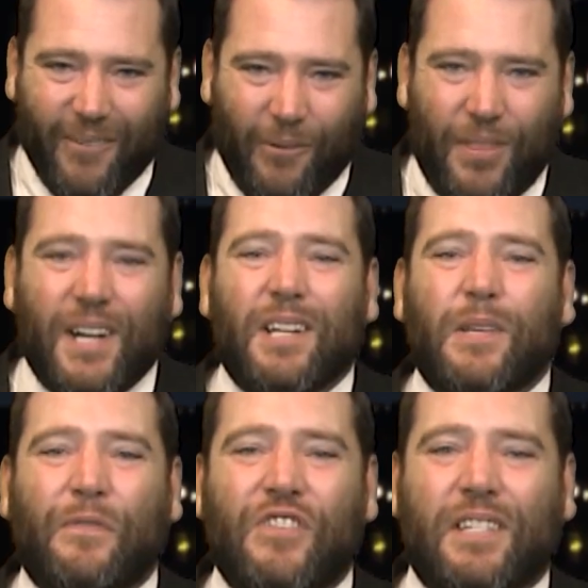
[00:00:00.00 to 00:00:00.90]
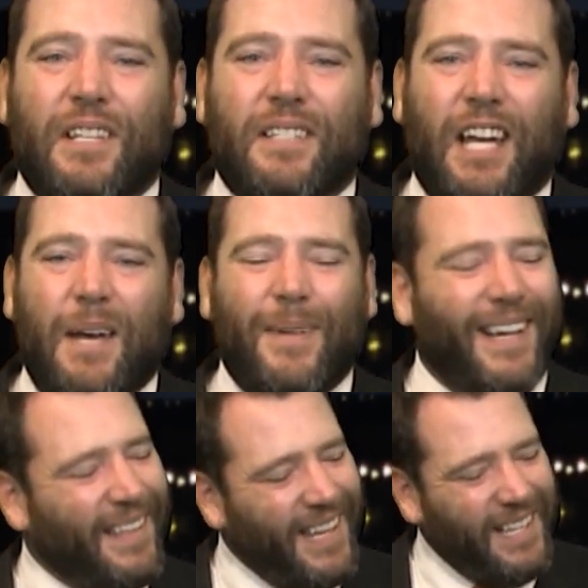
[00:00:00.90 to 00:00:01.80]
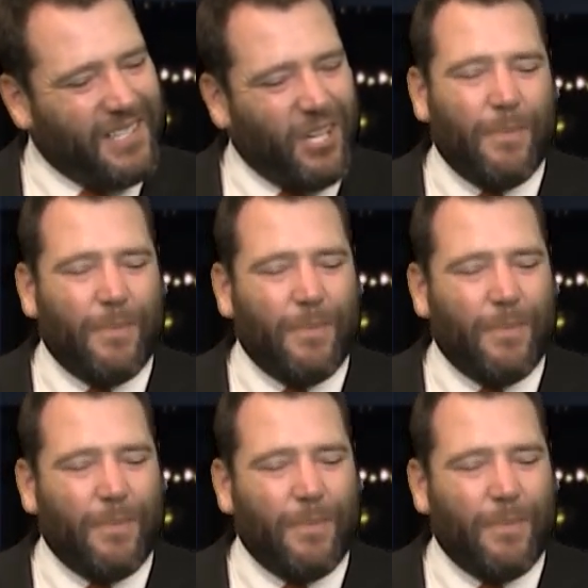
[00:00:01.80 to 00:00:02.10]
Well, that does it for us this time. Thank you so